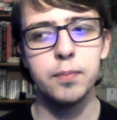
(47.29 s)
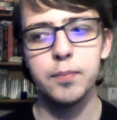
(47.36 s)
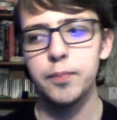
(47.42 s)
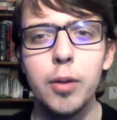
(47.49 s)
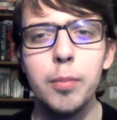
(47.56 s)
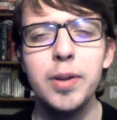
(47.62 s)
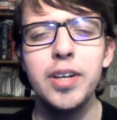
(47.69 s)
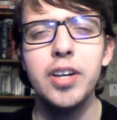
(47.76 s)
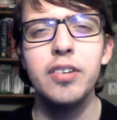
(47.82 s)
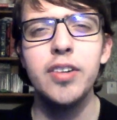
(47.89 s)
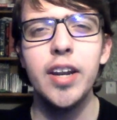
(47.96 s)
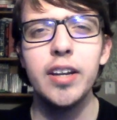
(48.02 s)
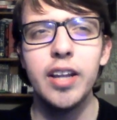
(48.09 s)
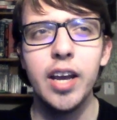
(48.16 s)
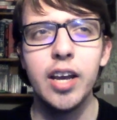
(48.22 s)
So coming in
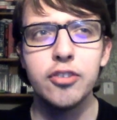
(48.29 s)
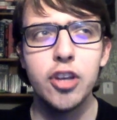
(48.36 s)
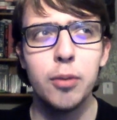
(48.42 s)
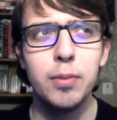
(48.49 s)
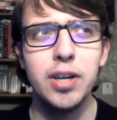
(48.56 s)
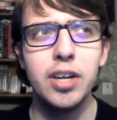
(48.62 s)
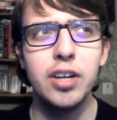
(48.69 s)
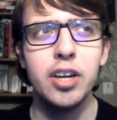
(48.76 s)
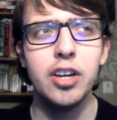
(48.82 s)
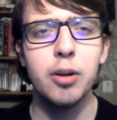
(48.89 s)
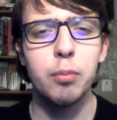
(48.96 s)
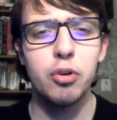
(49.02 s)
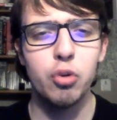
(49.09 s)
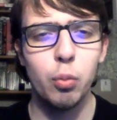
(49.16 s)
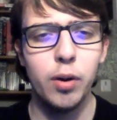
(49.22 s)
dead last, coming in at
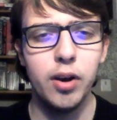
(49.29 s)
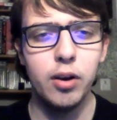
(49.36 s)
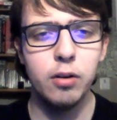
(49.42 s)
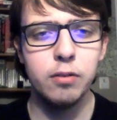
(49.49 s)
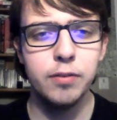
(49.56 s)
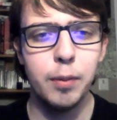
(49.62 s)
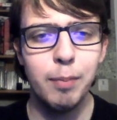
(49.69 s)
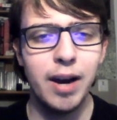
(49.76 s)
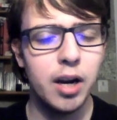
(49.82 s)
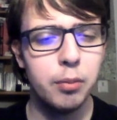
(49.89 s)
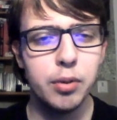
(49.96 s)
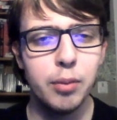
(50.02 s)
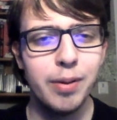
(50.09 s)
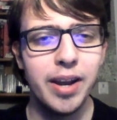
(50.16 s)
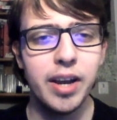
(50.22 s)
number 12, the
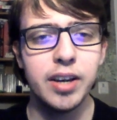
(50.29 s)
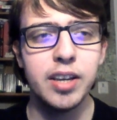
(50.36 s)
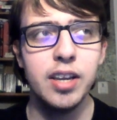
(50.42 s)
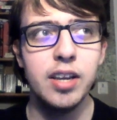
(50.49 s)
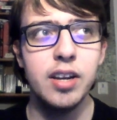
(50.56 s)
bottom of the pack,